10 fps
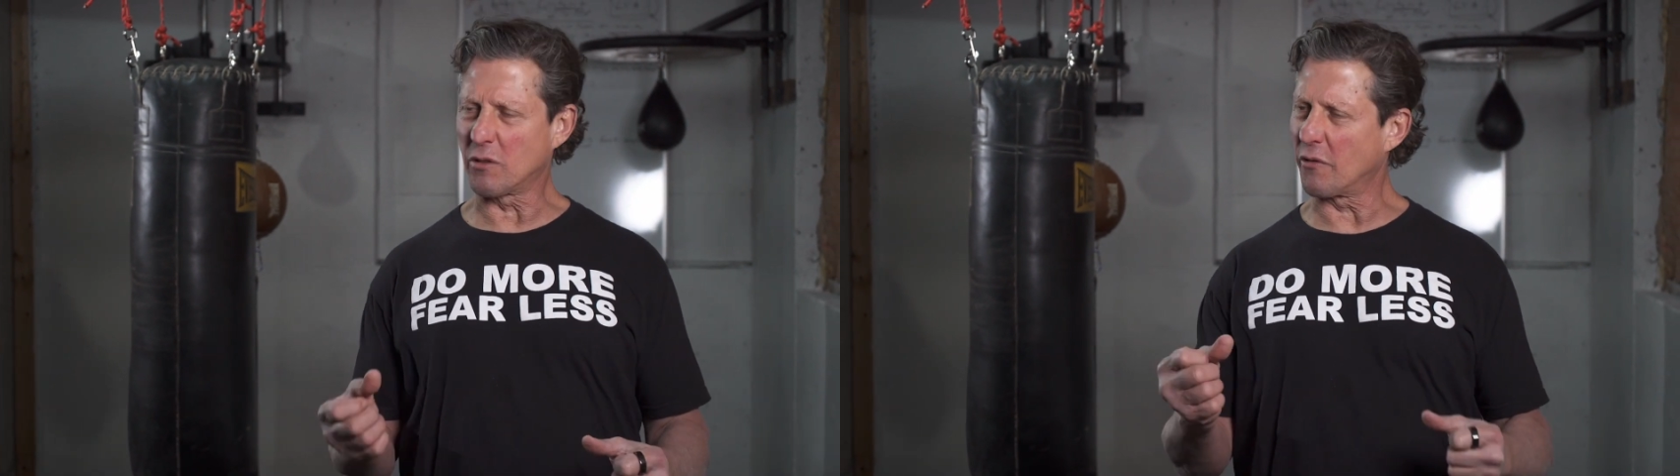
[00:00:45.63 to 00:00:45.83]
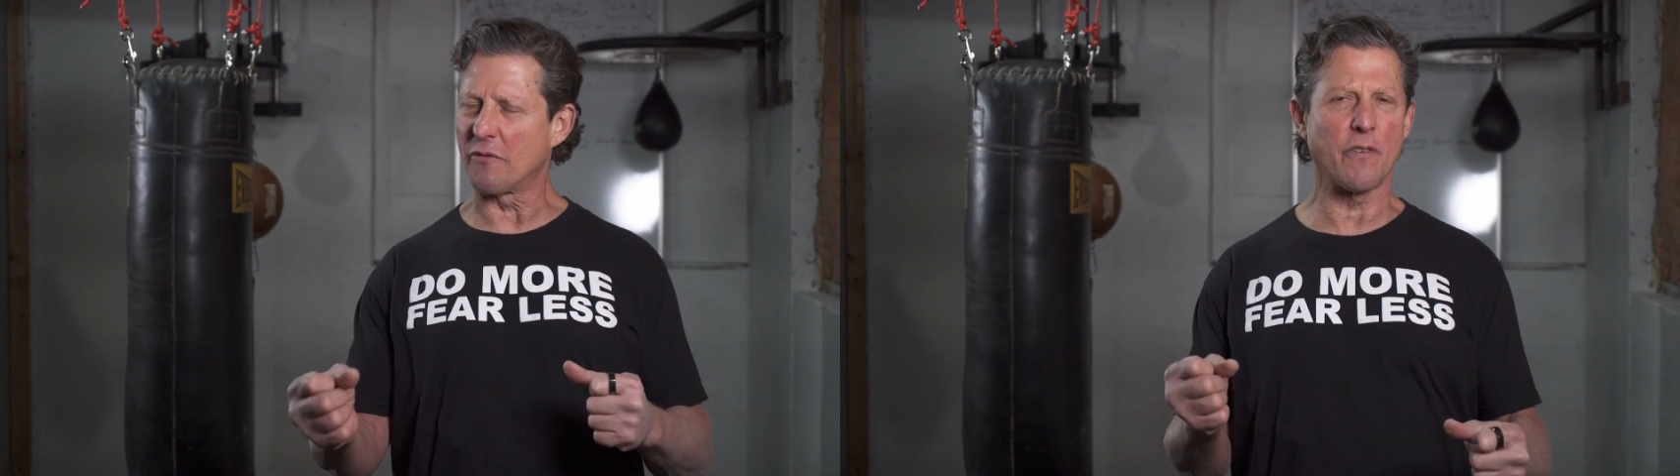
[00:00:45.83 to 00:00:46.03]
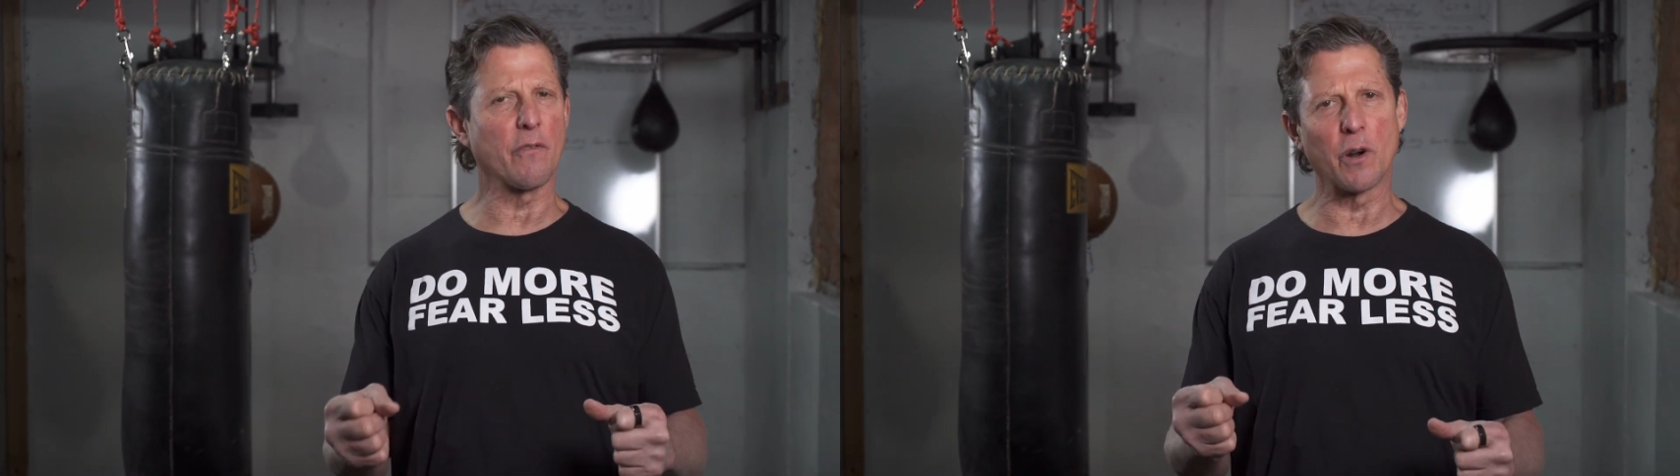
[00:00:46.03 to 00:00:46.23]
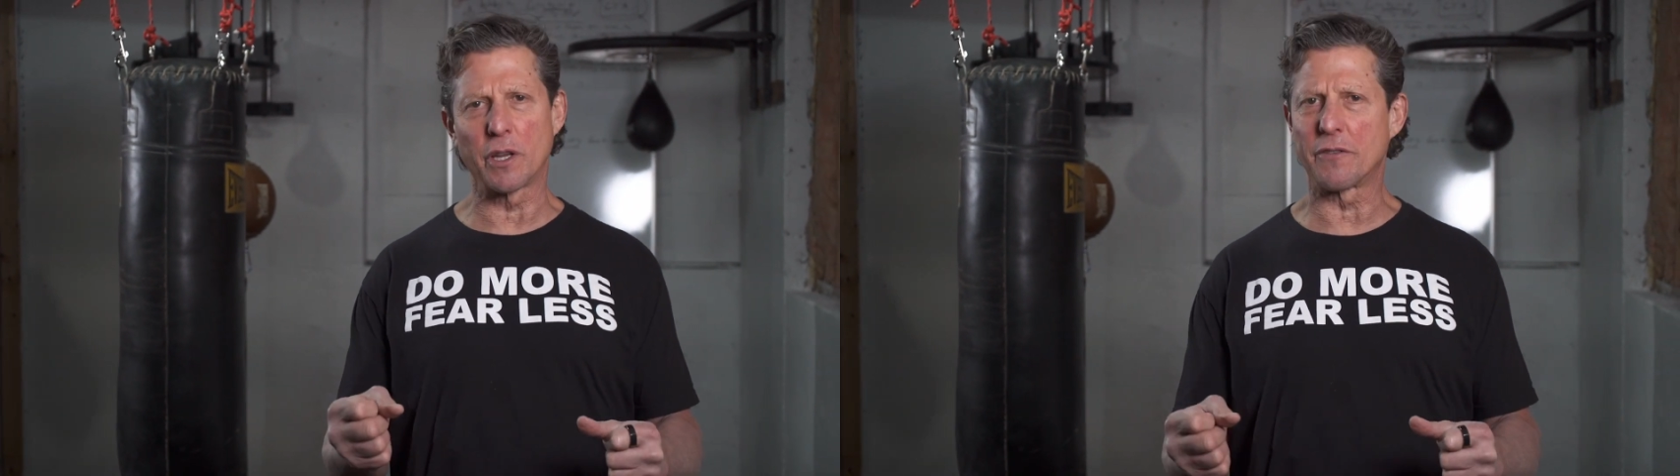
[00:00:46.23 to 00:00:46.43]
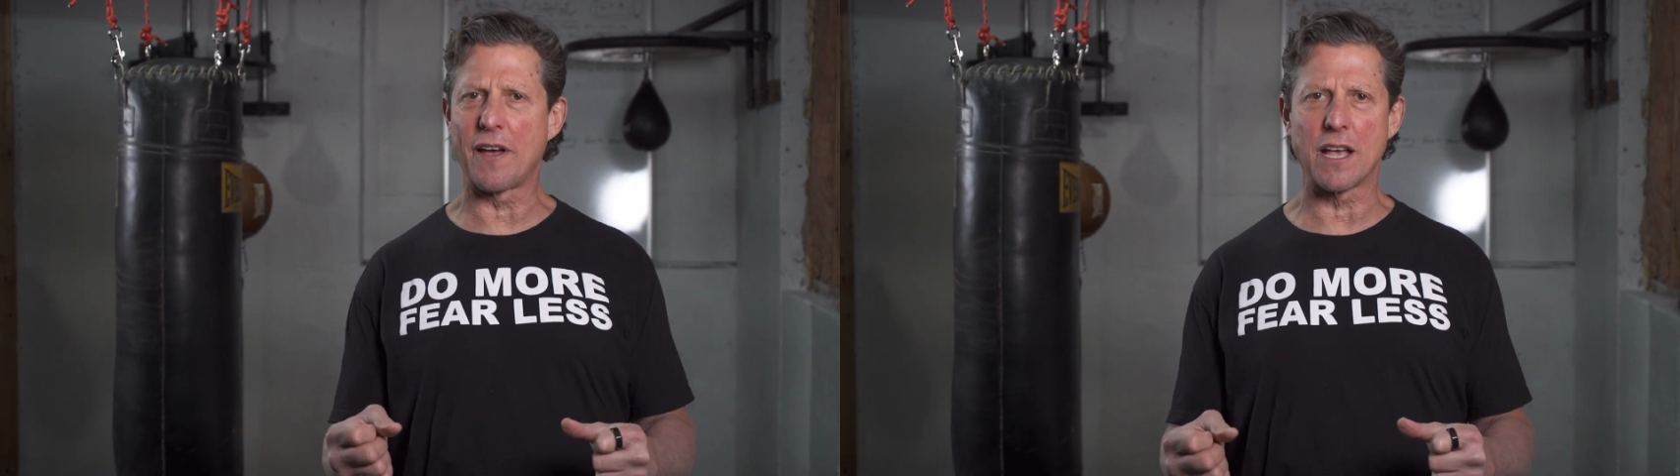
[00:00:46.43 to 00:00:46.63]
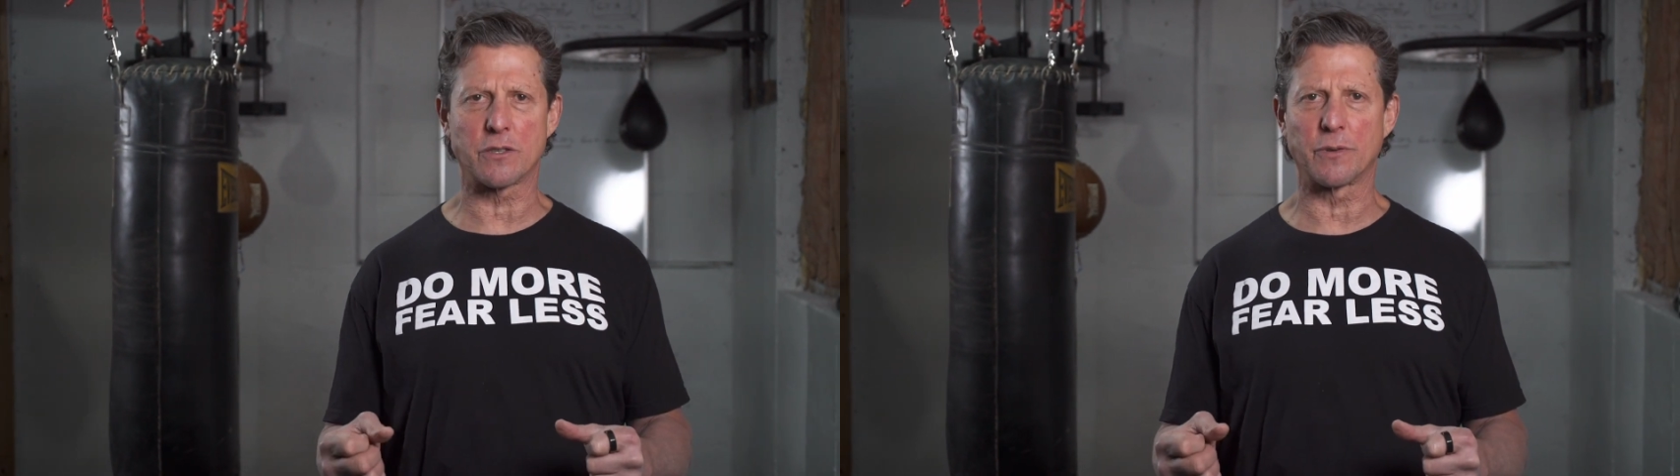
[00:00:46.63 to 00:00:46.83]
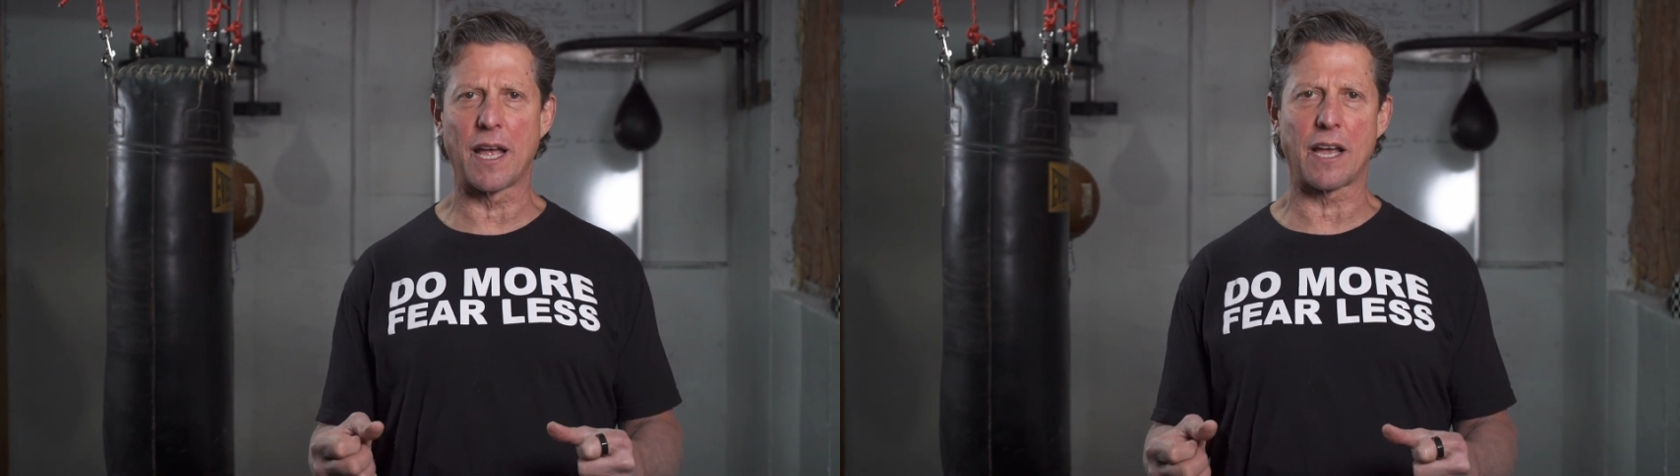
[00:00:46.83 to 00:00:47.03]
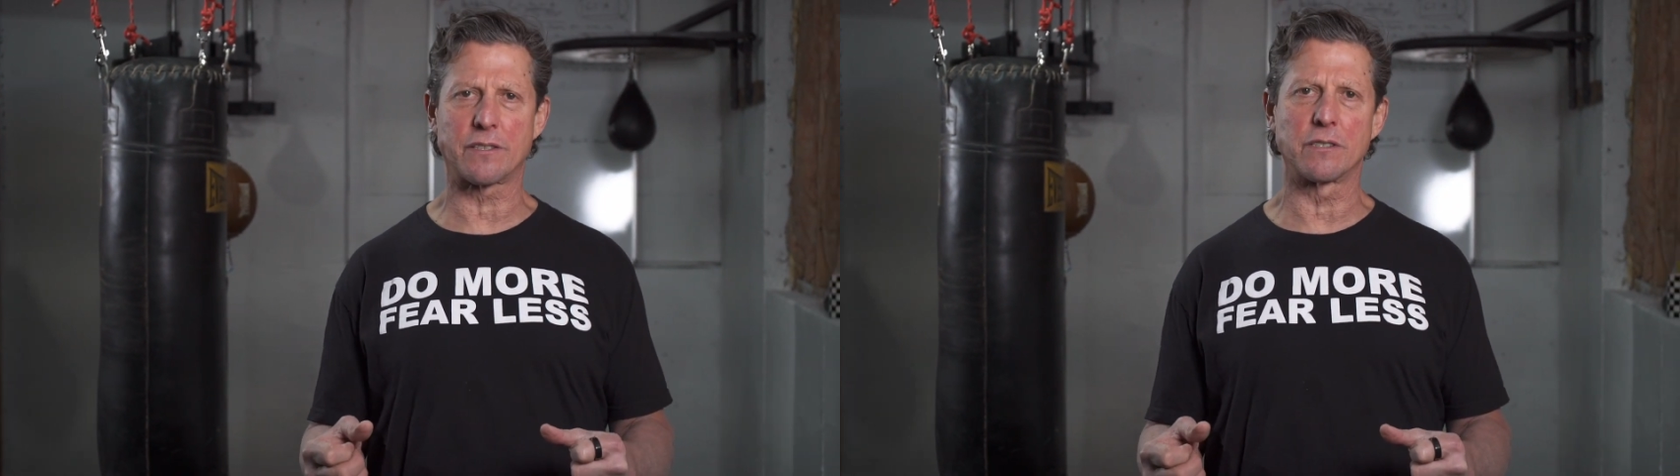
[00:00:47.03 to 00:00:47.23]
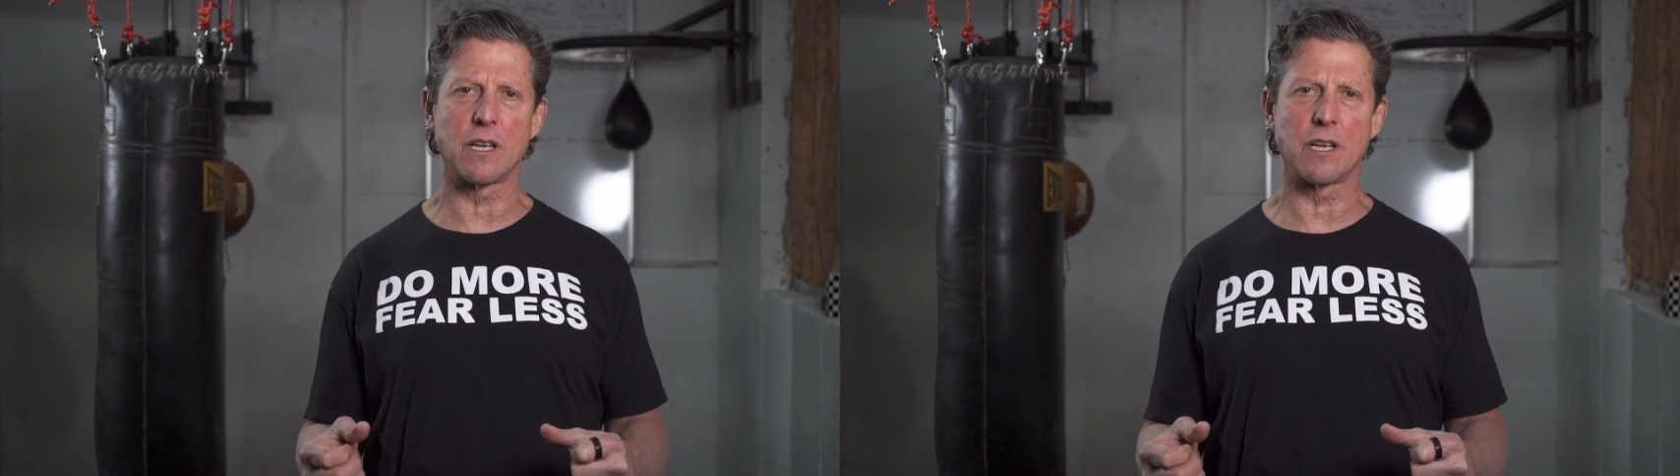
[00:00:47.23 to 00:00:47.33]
the really fast reaction